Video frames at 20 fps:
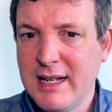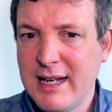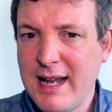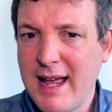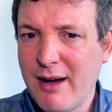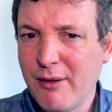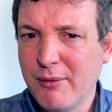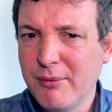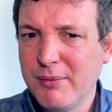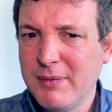
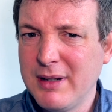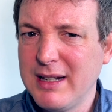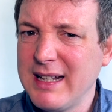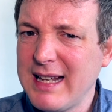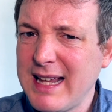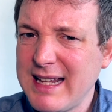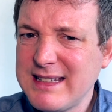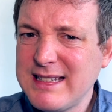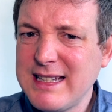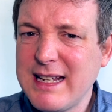Now,
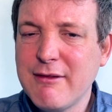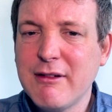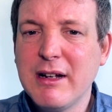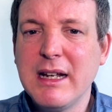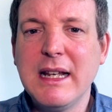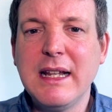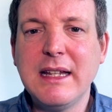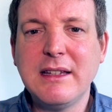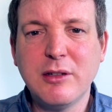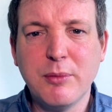let's hear a
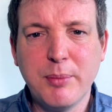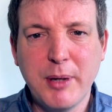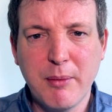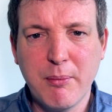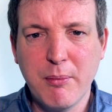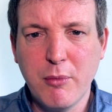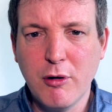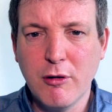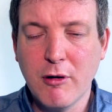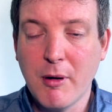little bit
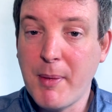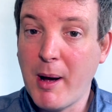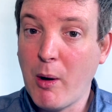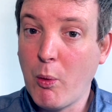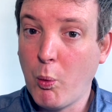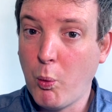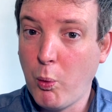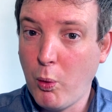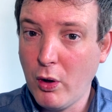more about